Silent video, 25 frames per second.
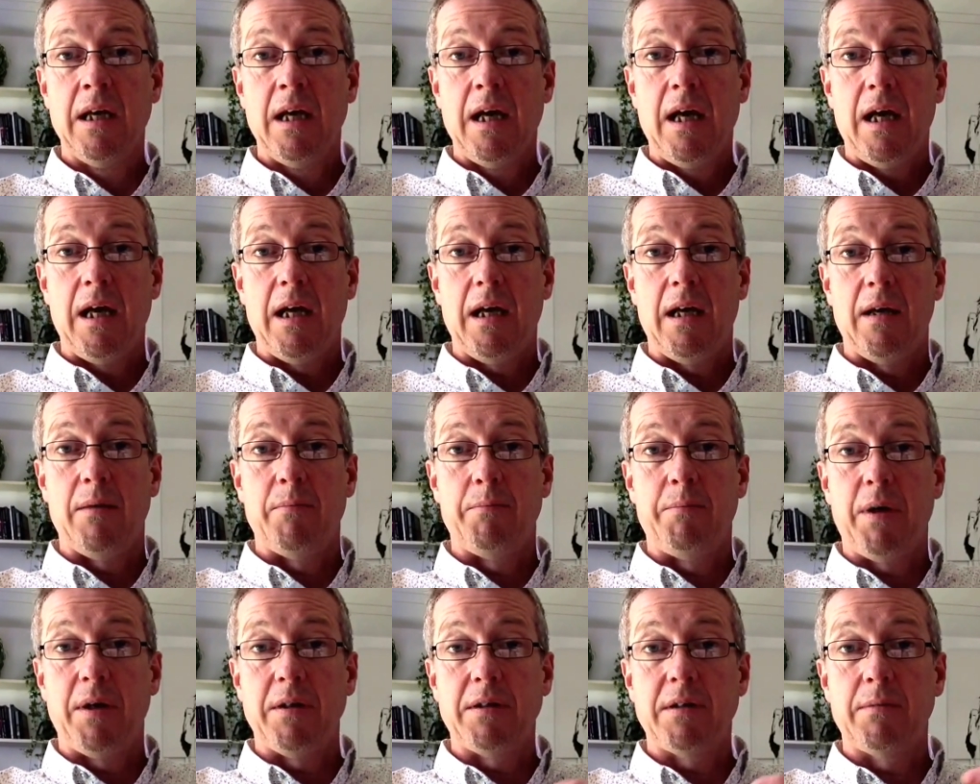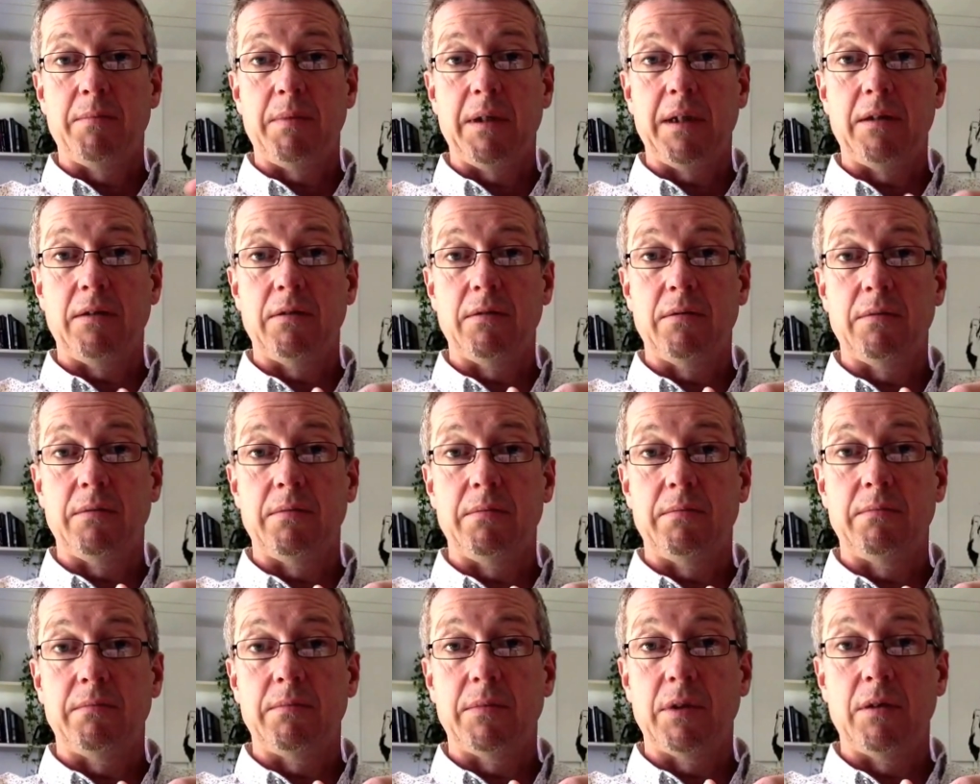uh, and possibly you'll,
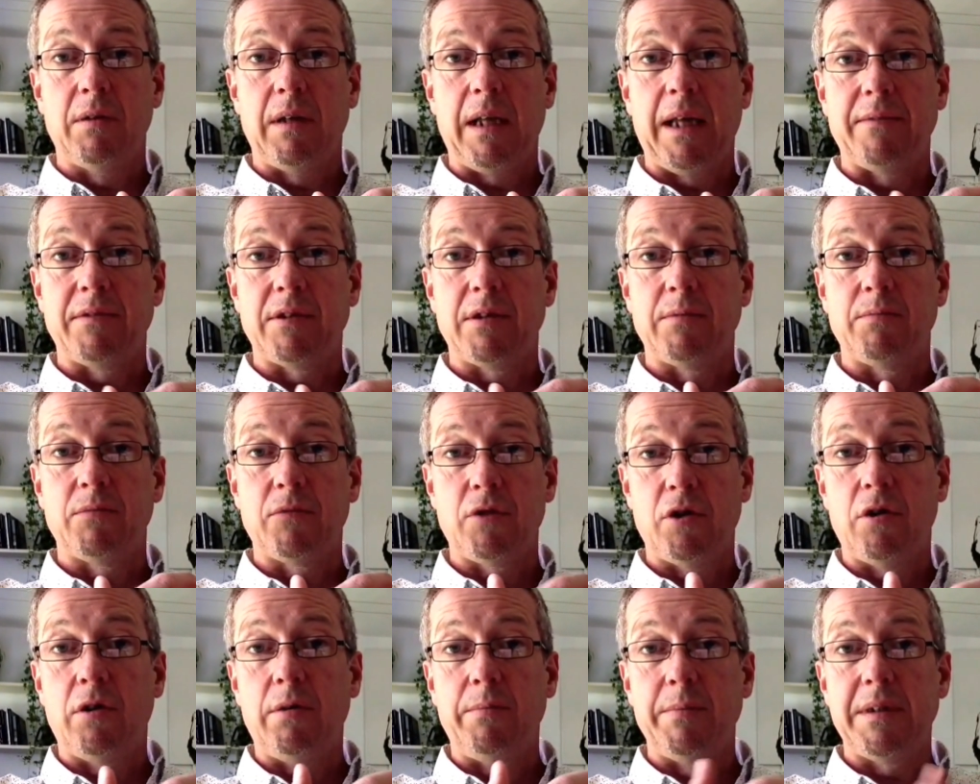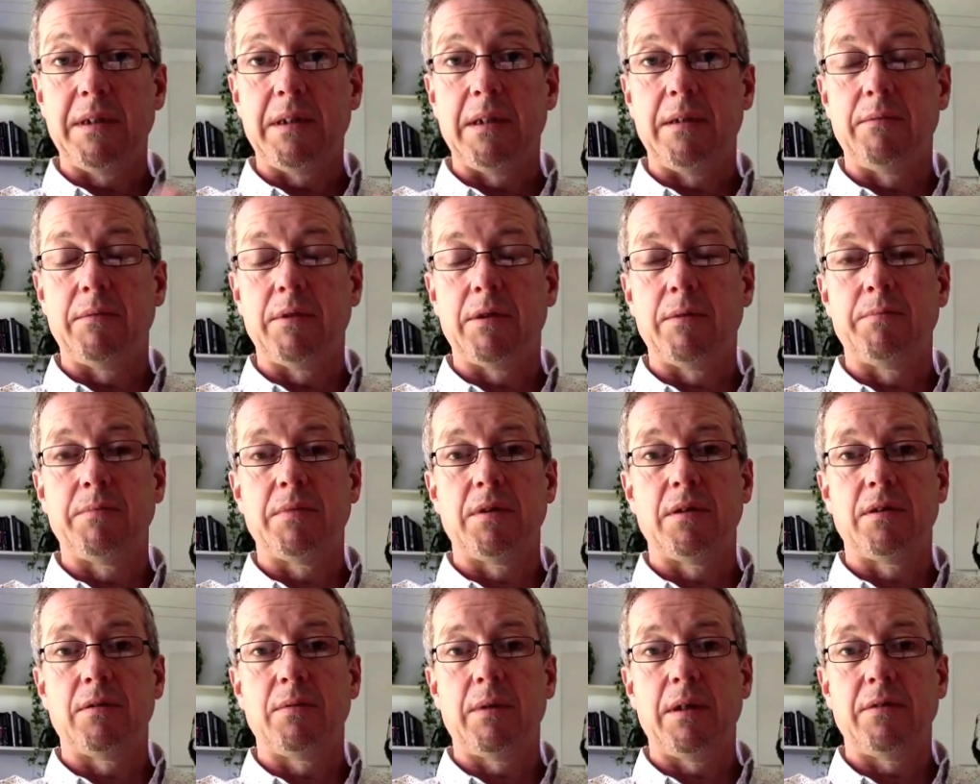you'll have some trauma symptoms
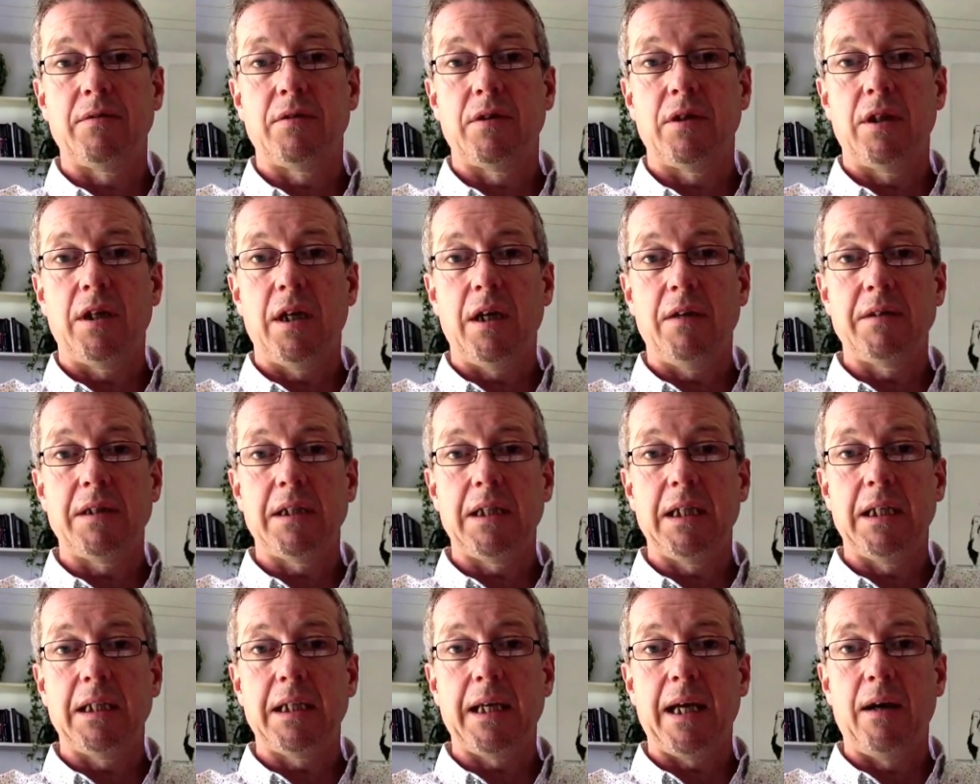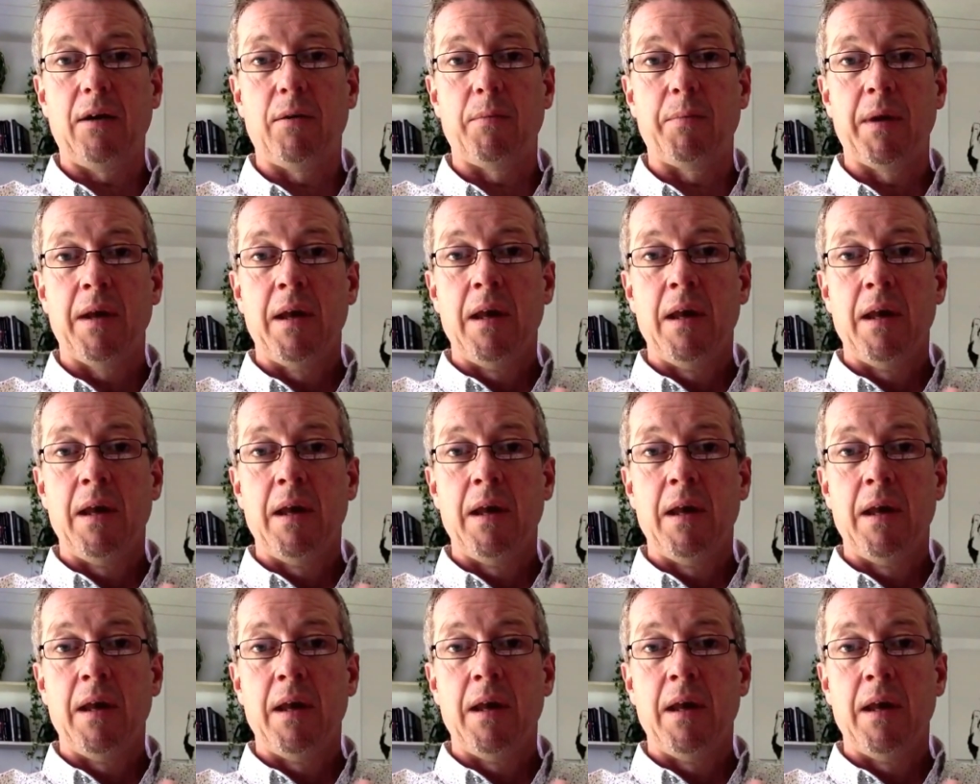as well. So you're going to need help.